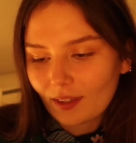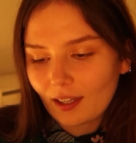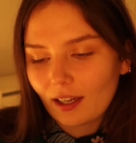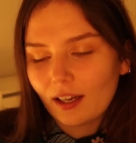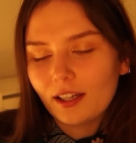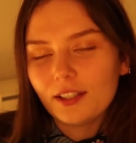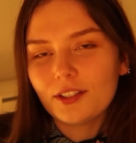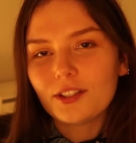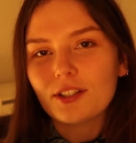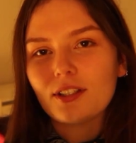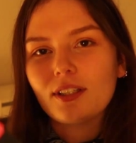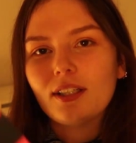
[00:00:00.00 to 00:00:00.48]

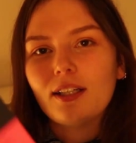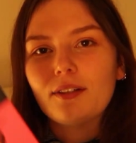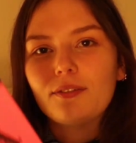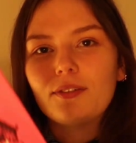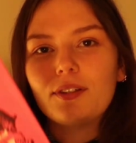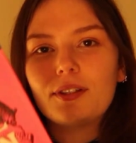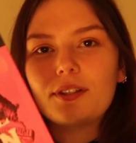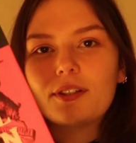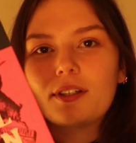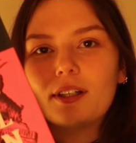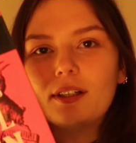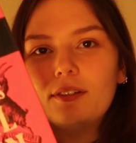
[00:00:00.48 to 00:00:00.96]
I just love
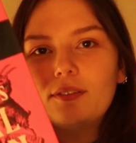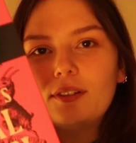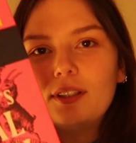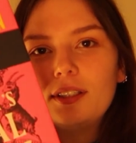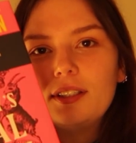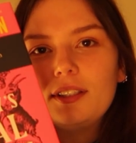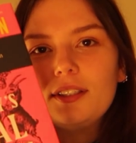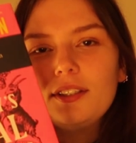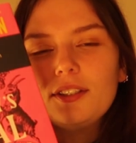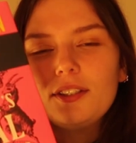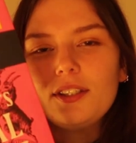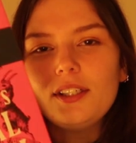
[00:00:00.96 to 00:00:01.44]
this cover.
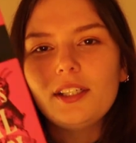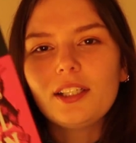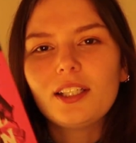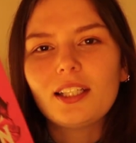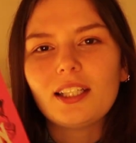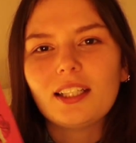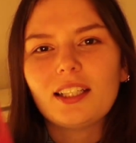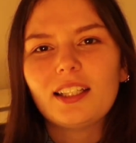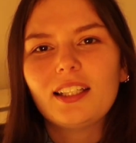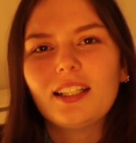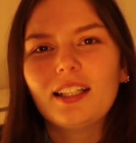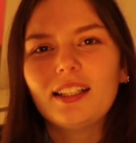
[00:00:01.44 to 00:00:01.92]
Just look
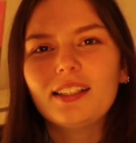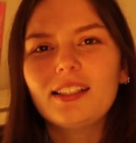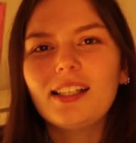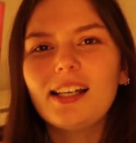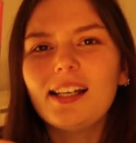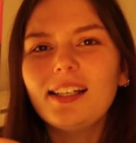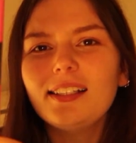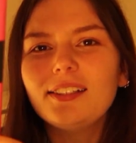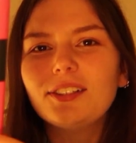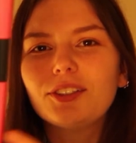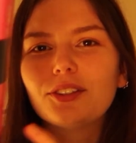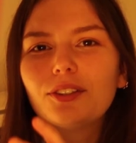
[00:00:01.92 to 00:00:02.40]
at that.
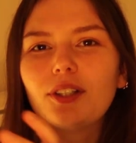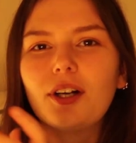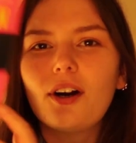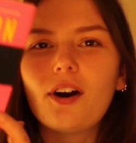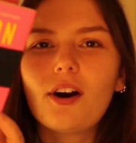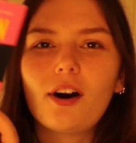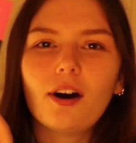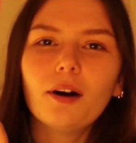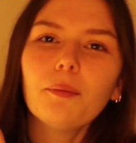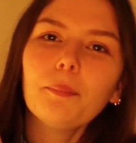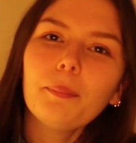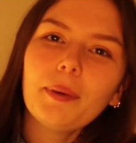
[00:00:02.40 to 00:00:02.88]
That is,
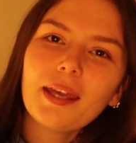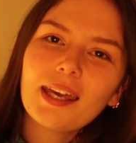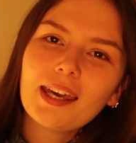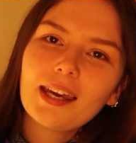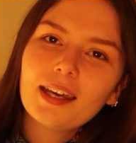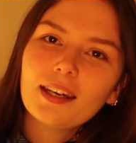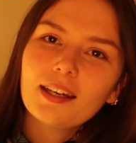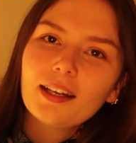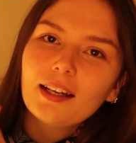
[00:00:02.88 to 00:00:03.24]
oh man.